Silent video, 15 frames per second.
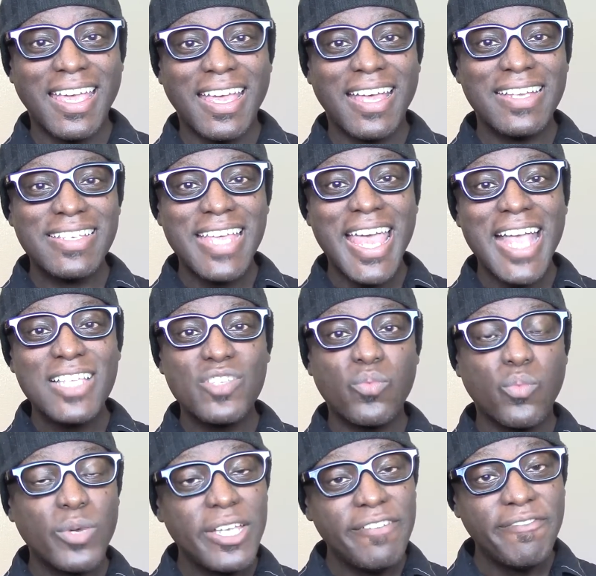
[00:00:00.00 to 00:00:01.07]
tax
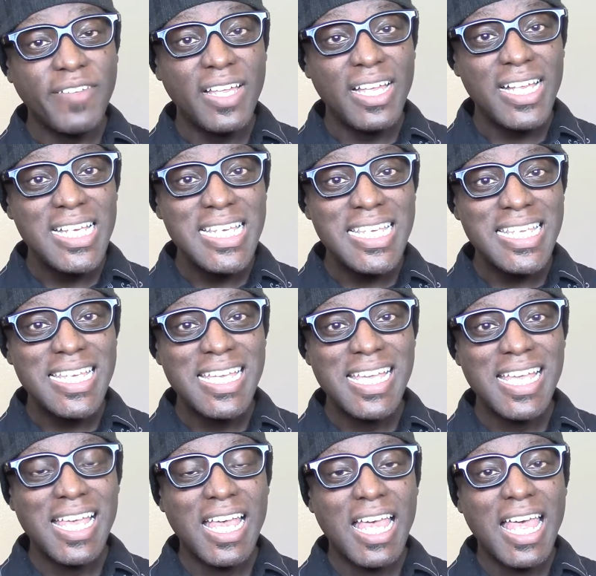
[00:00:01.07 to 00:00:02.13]
refund
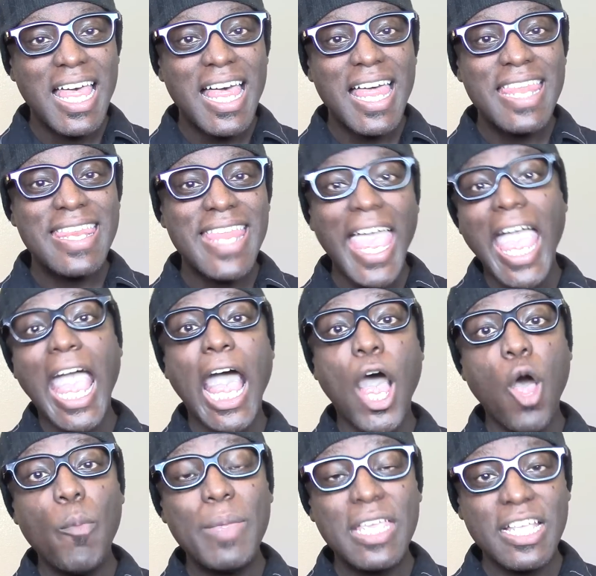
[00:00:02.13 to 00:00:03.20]
now
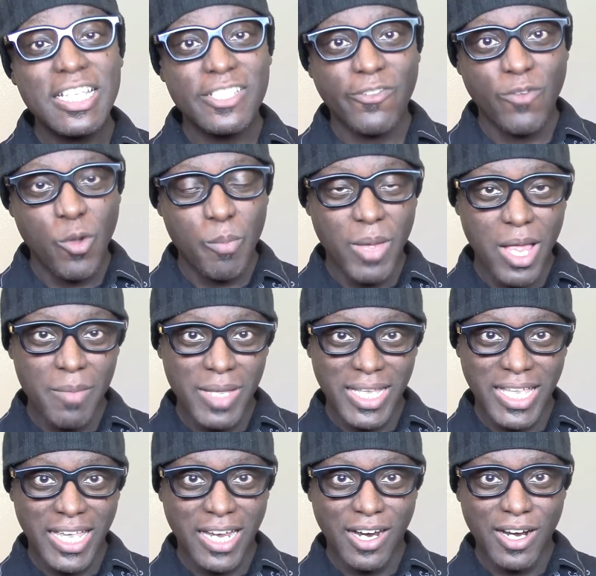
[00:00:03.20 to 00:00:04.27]
because of
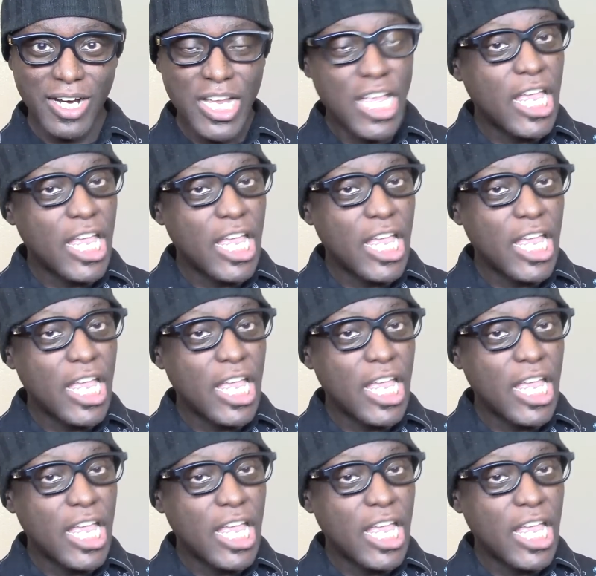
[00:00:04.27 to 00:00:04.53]
Obamacare,